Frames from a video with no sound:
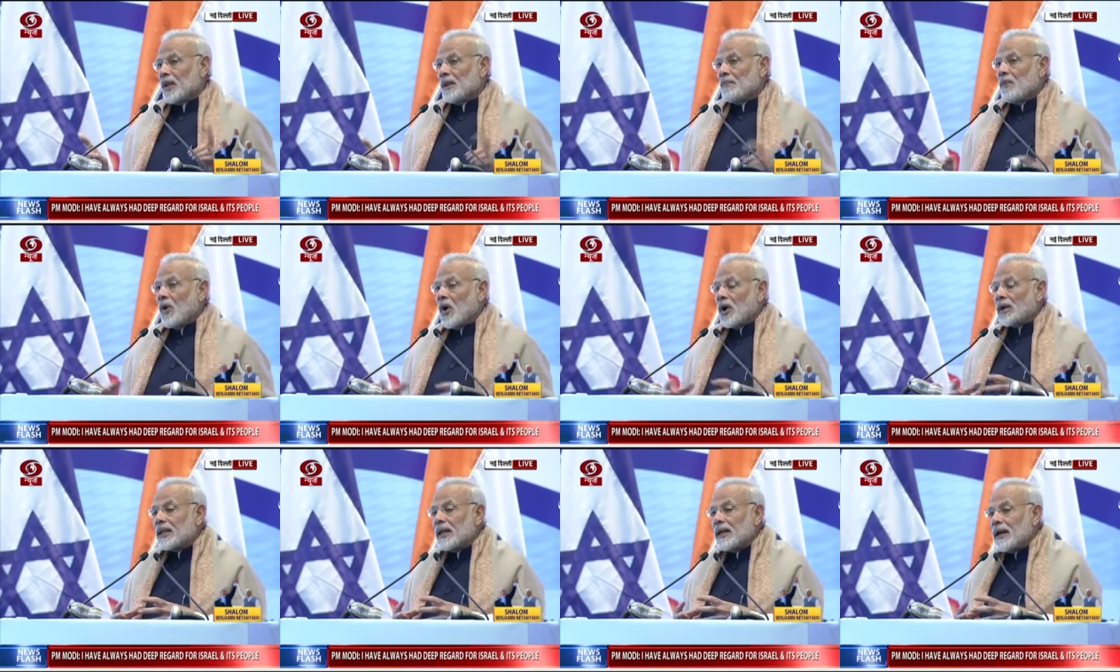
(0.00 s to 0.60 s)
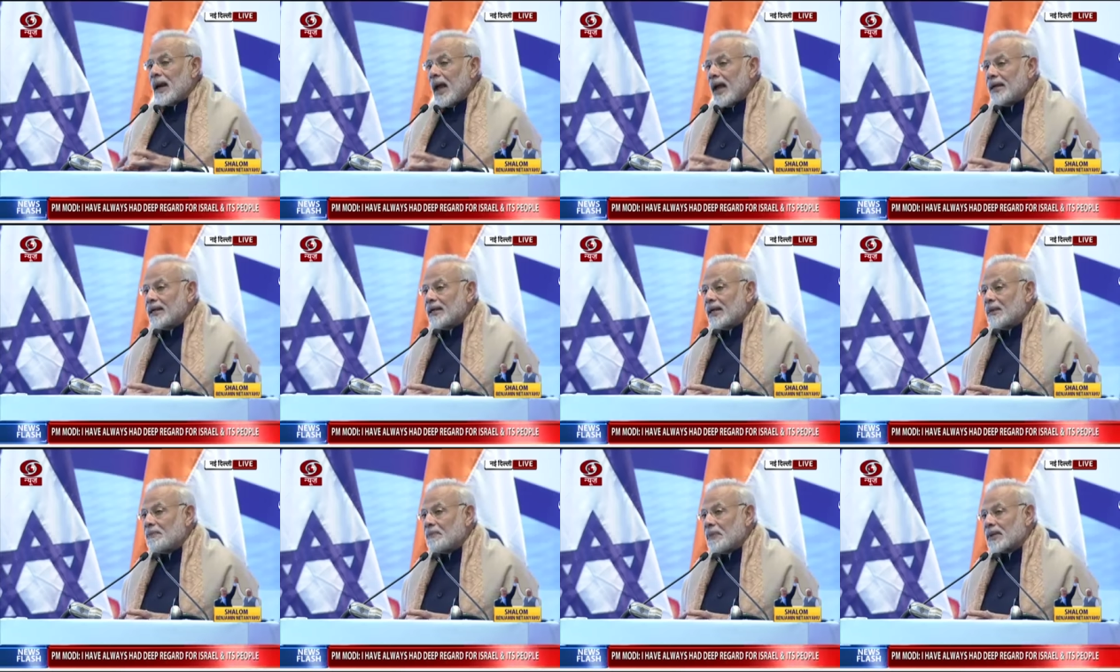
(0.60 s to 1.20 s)
More than
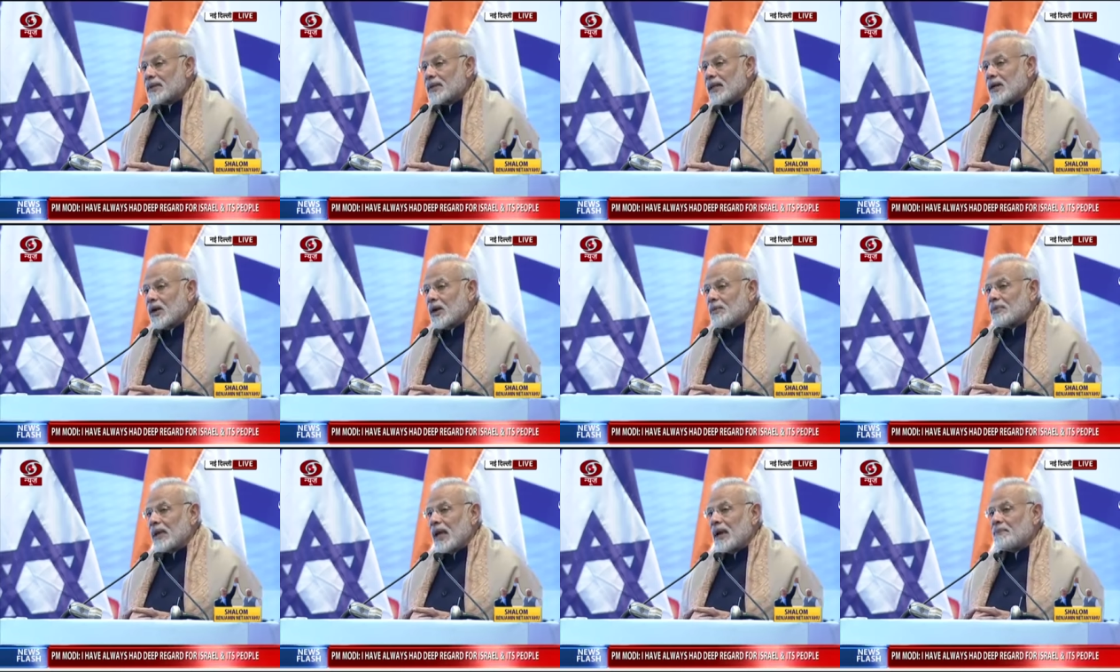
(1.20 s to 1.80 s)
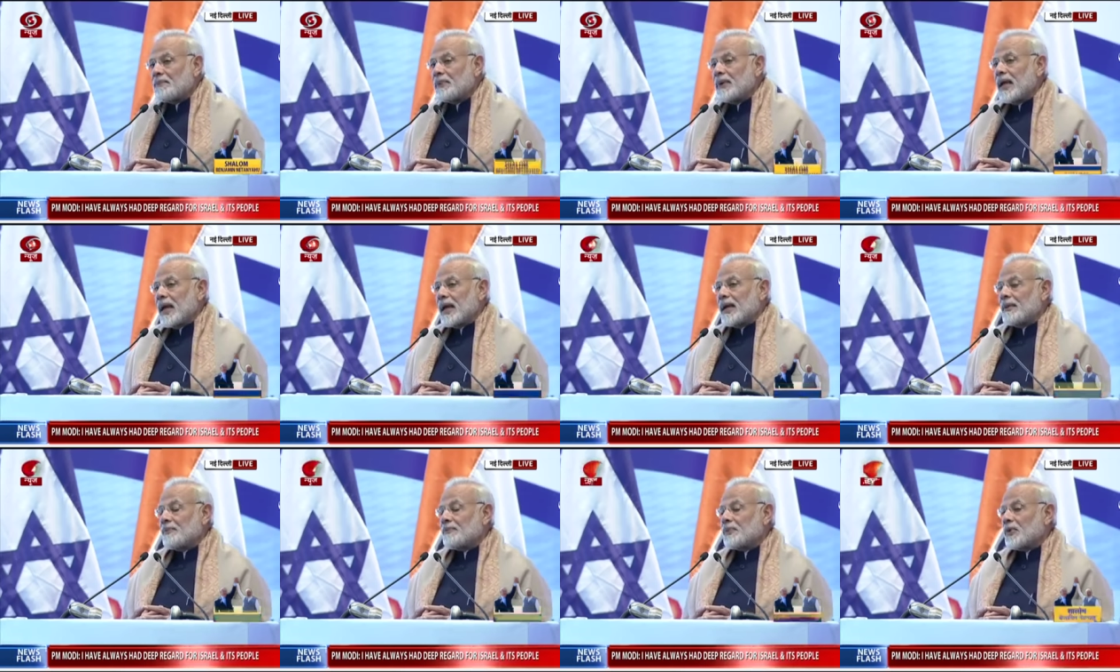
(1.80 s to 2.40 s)
90% of the
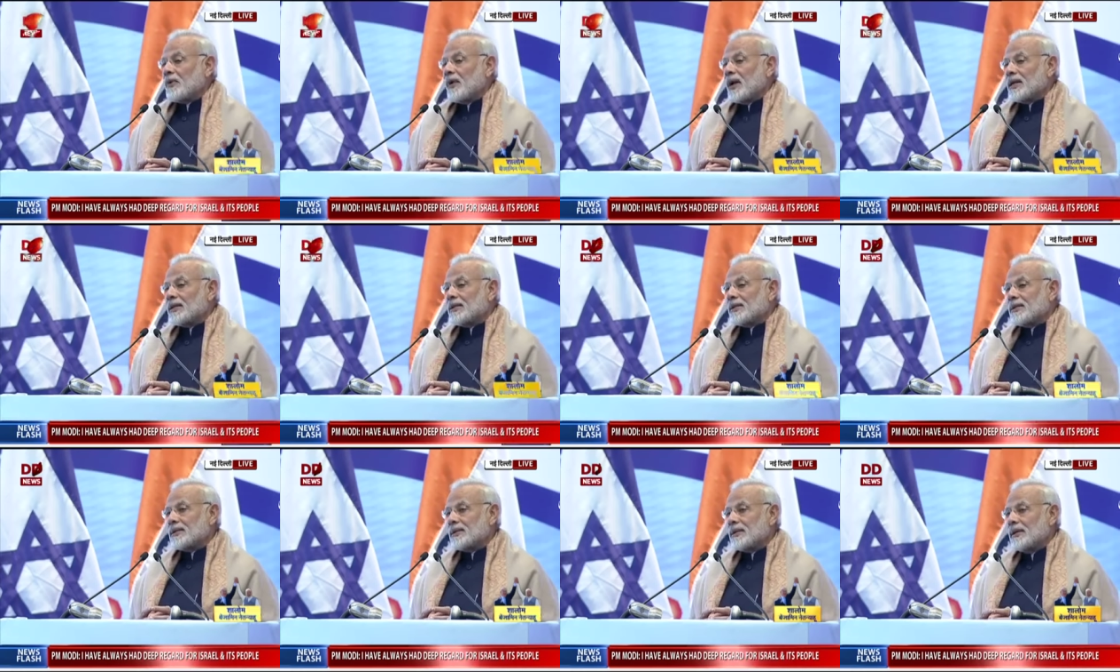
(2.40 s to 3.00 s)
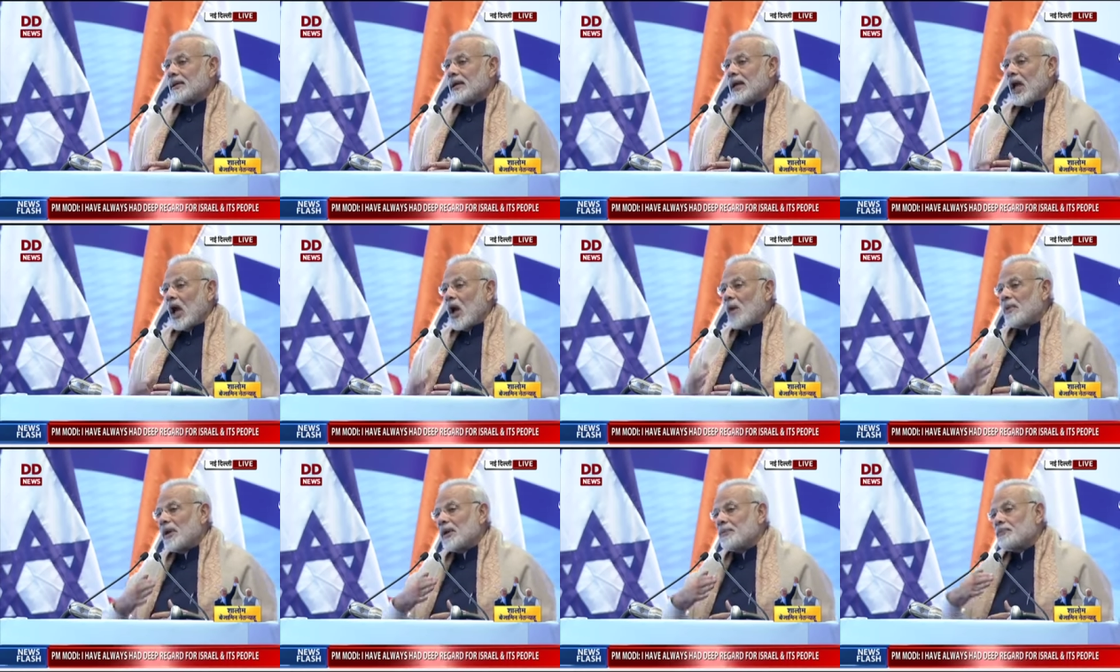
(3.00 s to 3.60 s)
FDI approvals
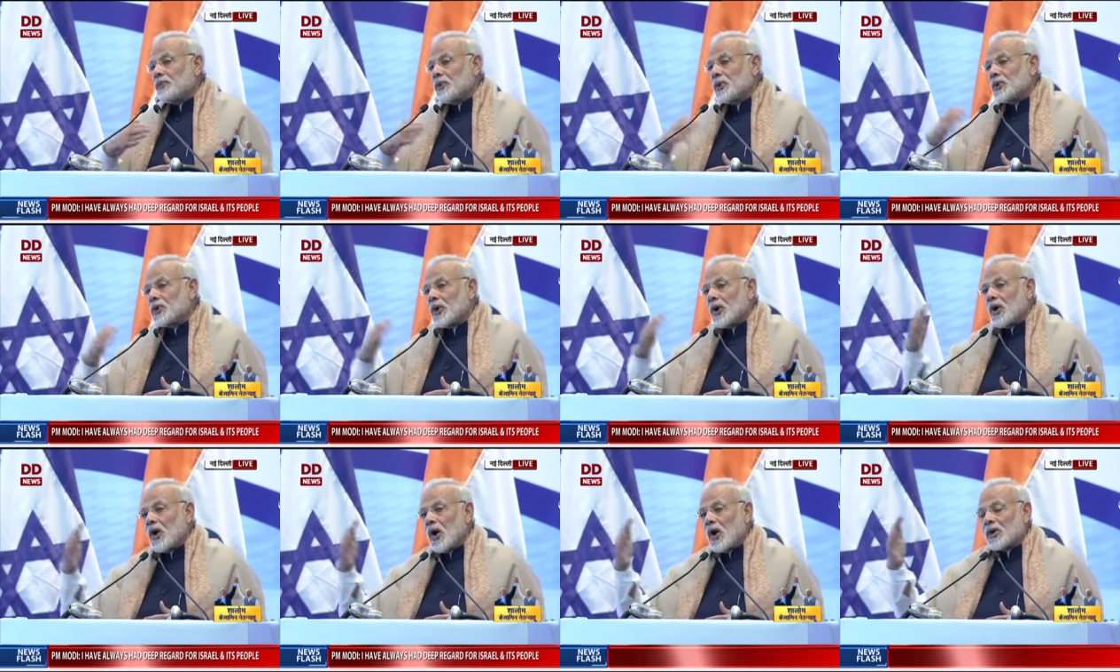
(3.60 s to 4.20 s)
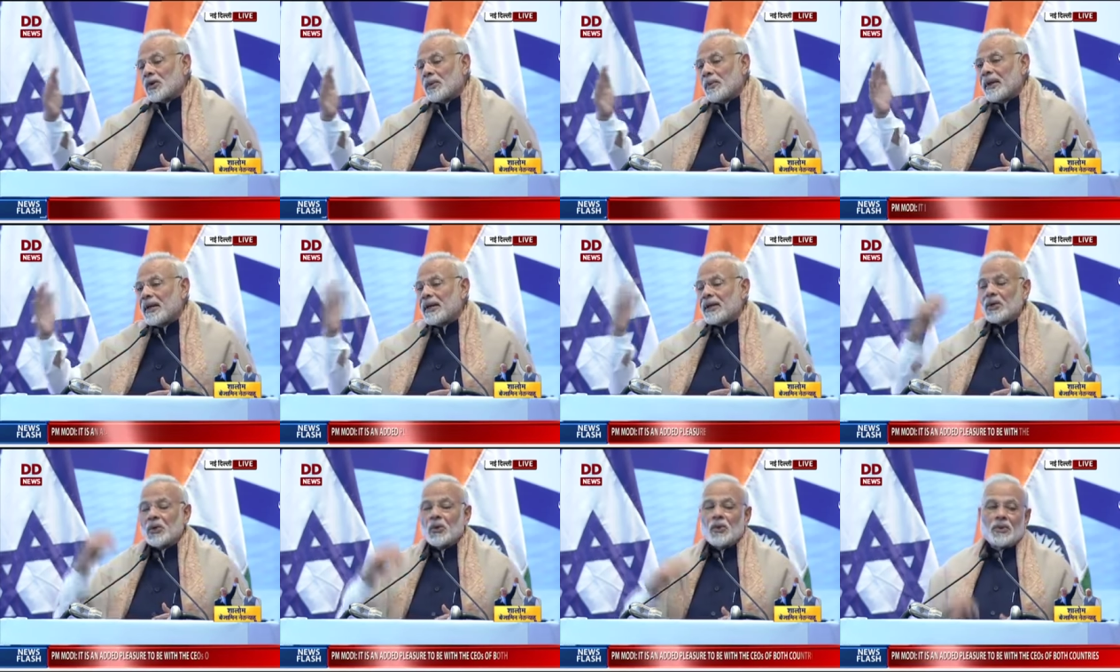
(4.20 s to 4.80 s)
have been put on
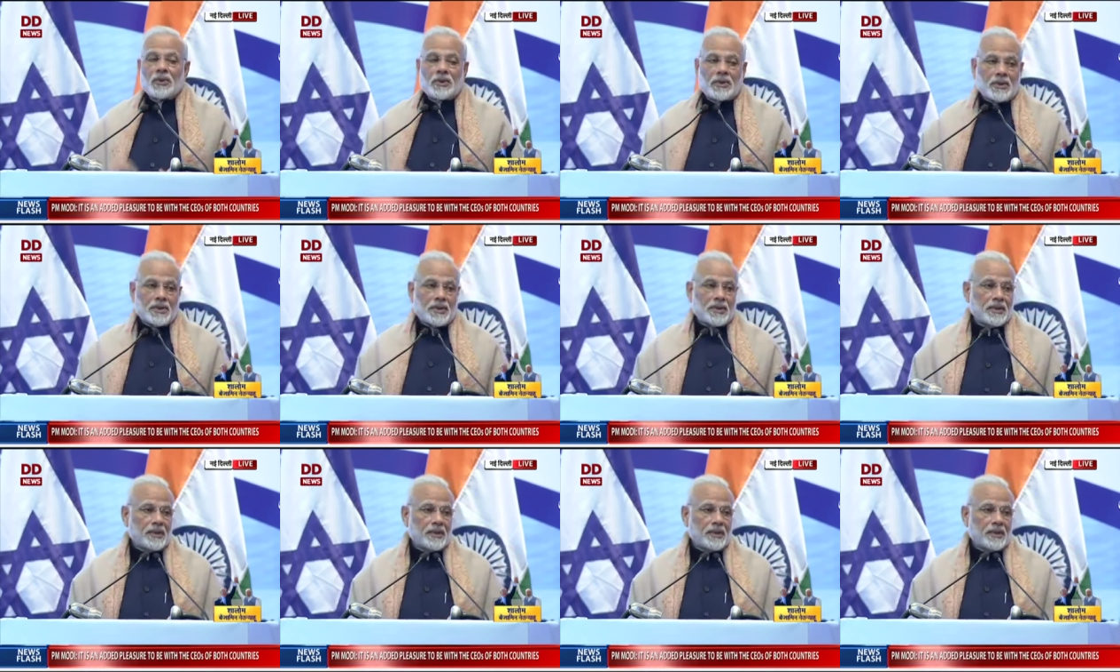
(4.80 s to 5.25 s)
automatic route.